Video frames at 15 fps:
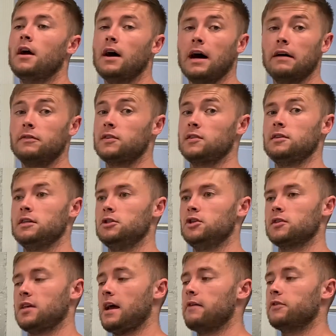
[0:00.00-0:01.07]
obviously
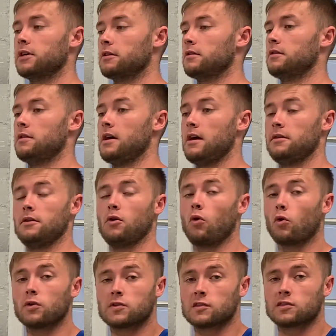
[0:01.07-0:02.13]
just having the
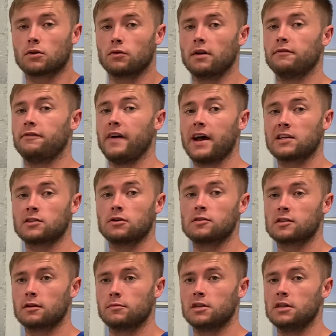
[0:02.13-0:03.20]
horses to run faster is
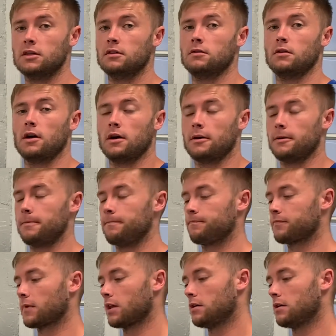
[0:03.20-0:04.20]
going